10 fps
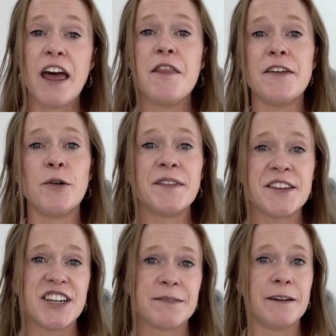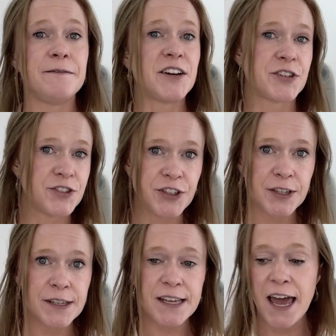They're the ones I share with my fashion
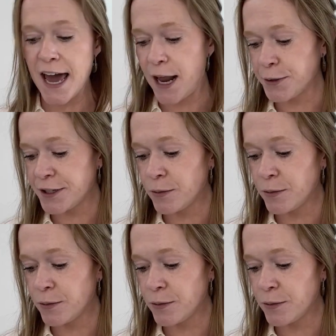students and also the